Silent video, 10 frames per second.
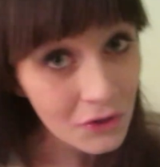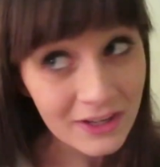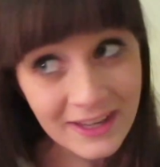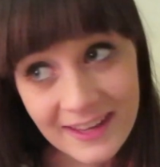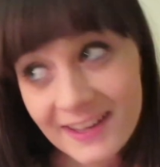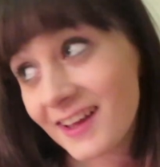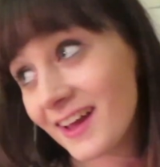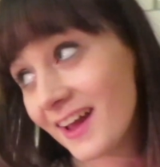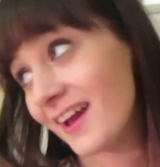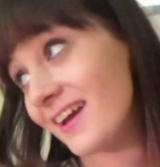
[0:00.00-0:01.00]
looking
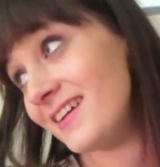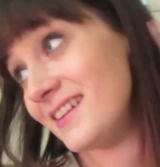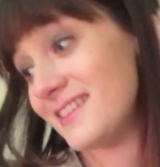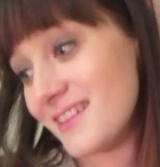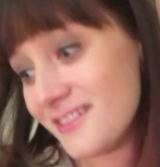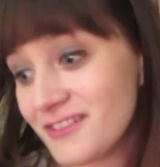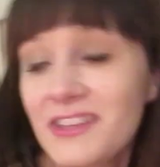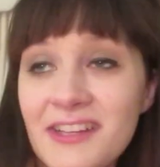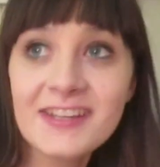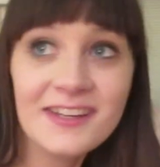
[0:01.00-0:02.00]
and it doesn't
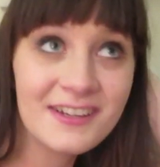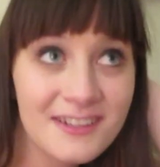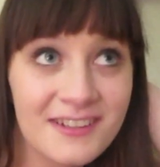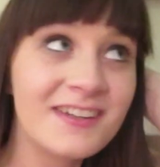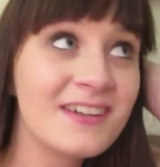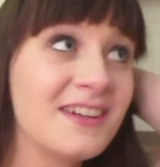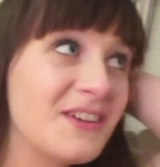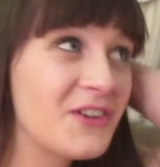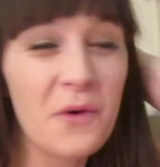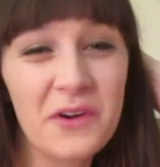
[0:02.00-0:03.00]
really
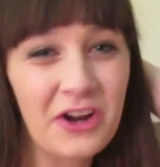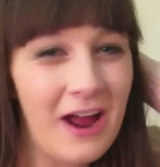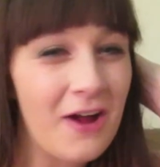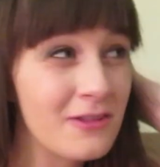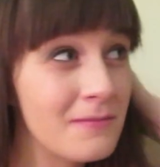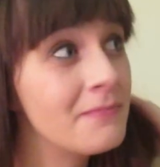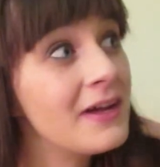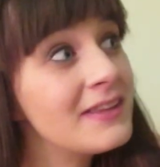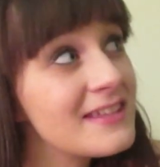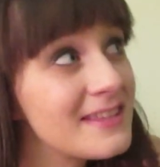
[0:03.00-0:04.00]
go in our house.
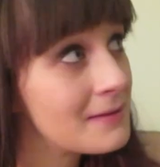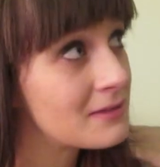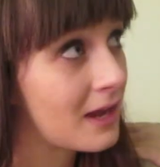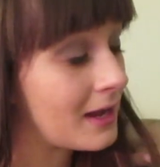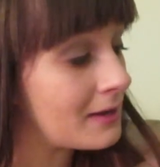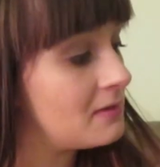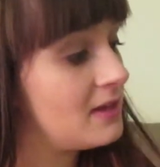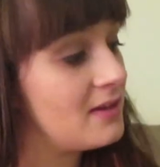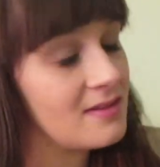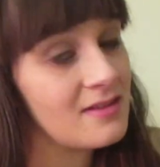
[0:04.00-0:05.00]
But at the same time,
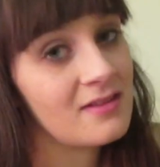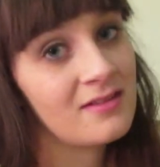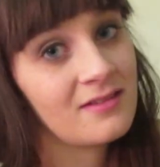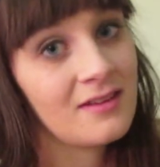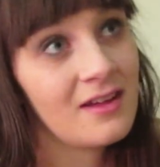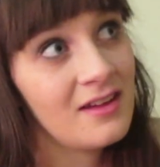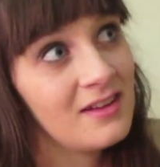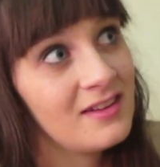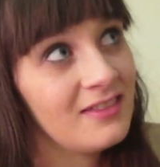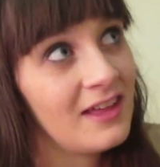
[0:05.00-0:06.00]
it's
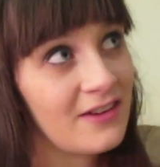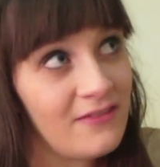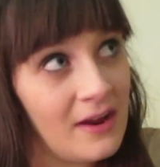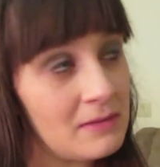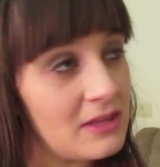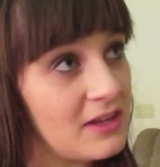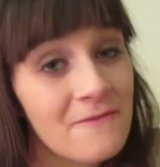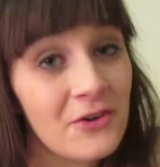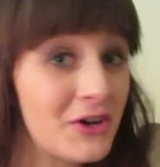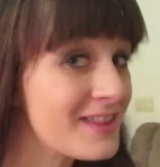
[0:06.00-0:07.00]
like a family thing.
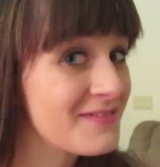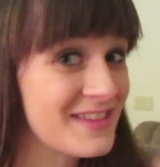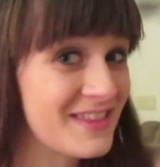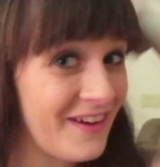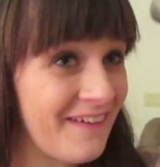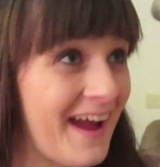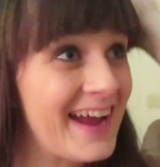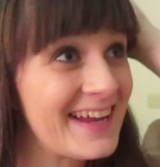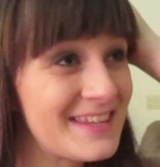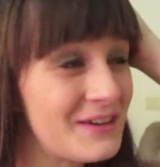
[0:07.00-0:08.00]
For Christmas though, I get